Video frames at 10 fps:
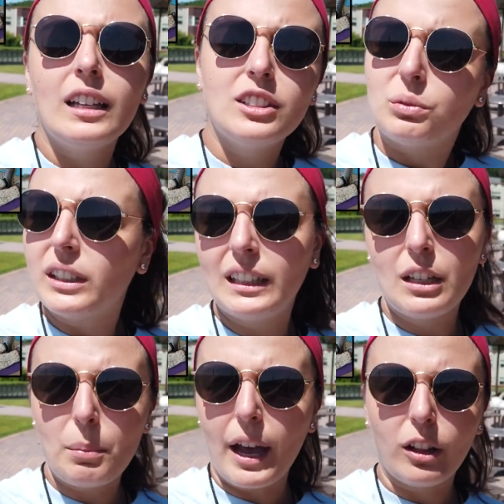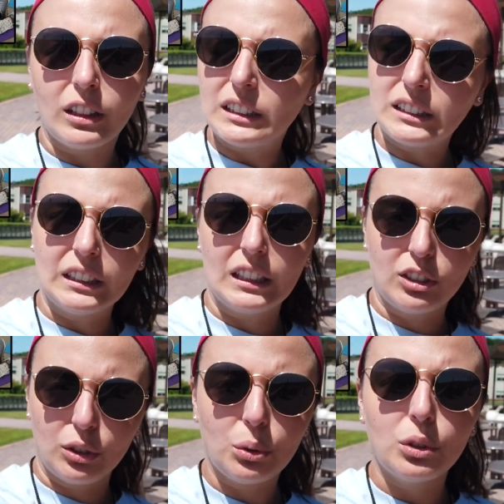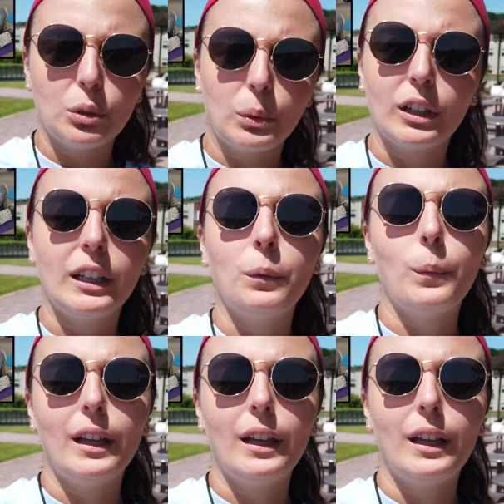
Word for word: it's really about listening to who you're working